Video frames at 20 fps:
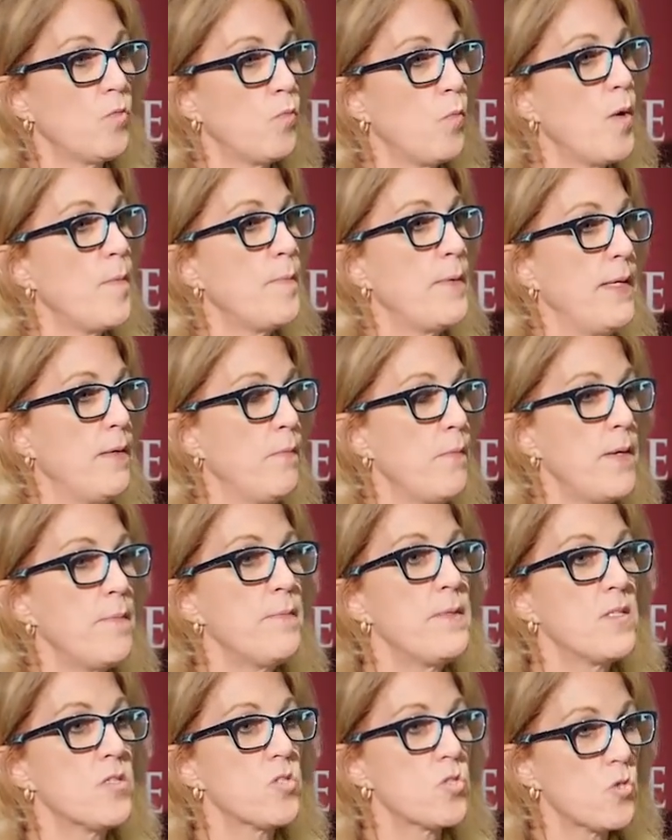
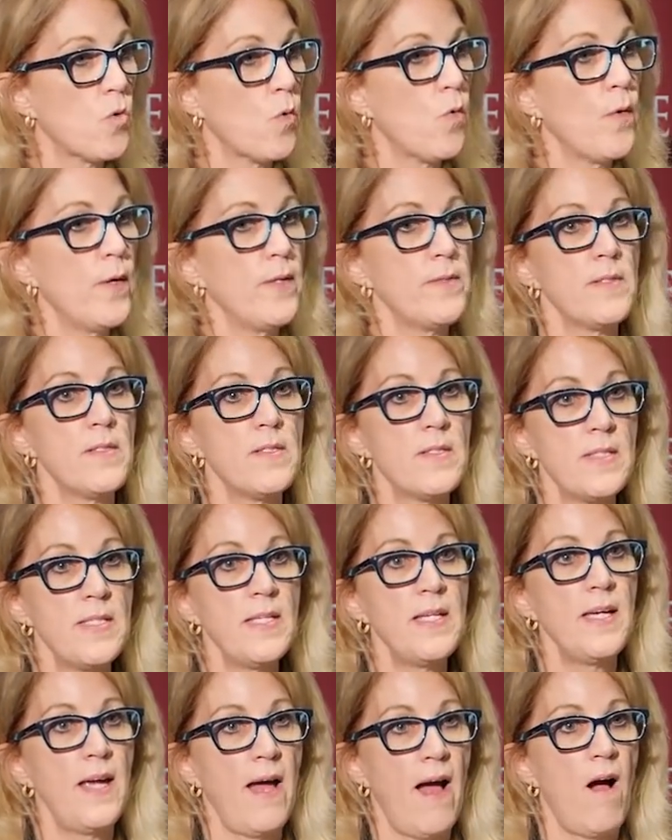women's stories and
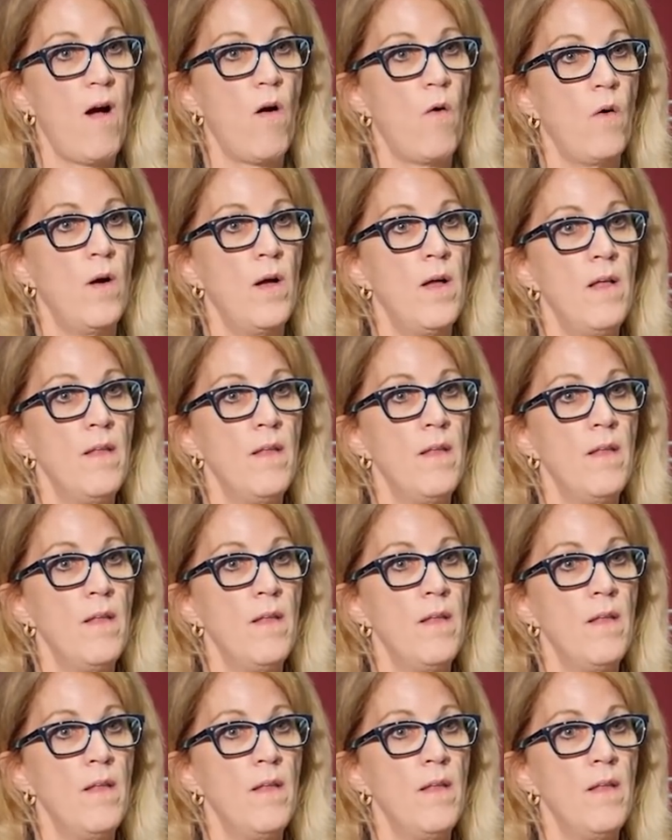seeing how